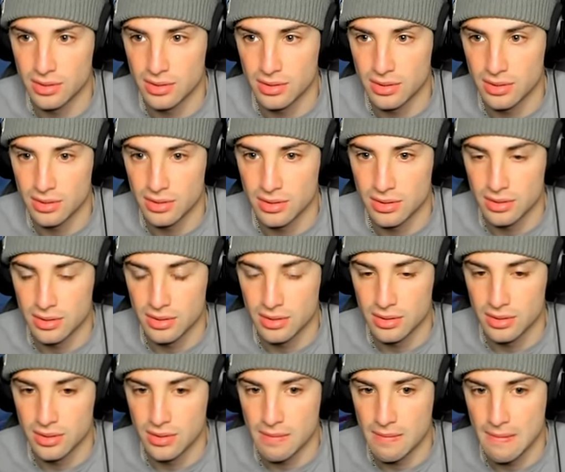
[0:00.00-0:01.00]

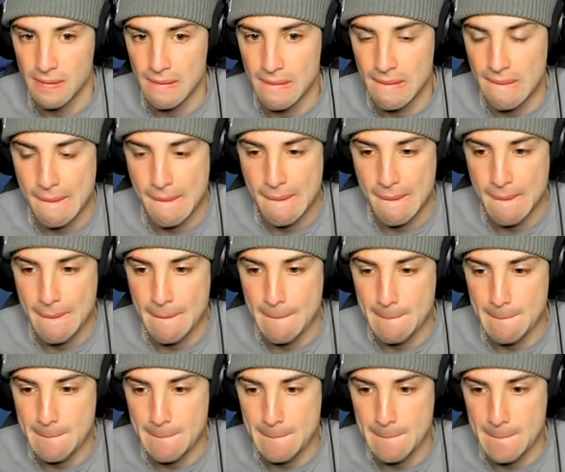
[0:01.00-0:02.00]

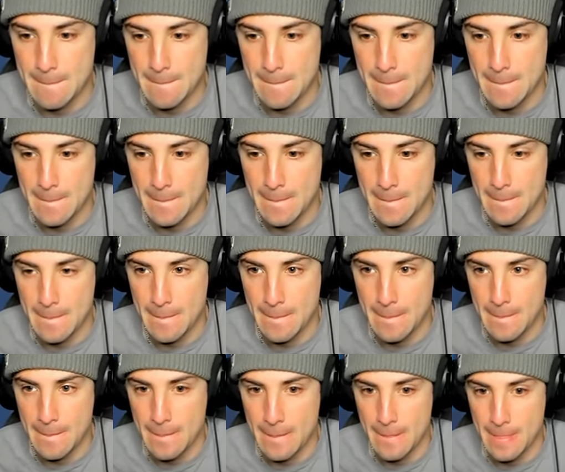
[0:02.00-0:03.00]

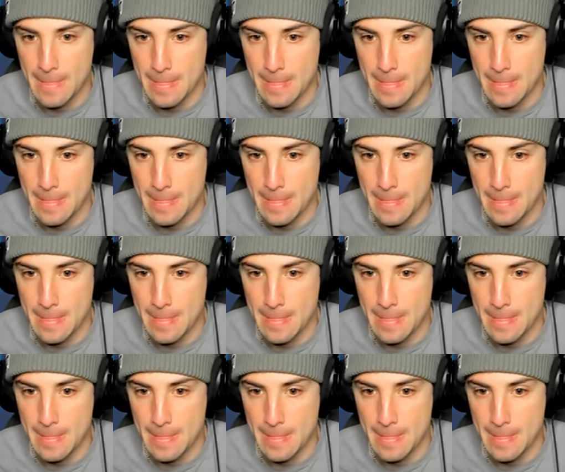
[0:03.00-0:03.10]
(silence)